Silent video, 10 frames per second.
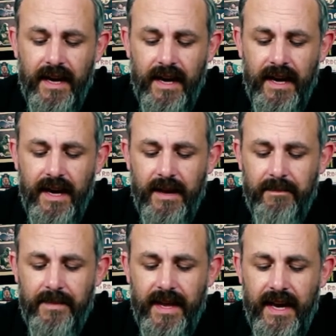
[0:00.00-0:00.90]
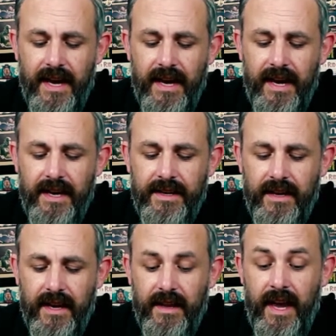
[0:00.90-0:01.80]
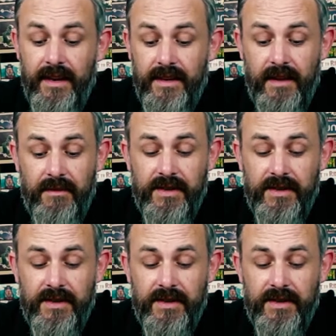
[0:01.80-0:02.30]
And there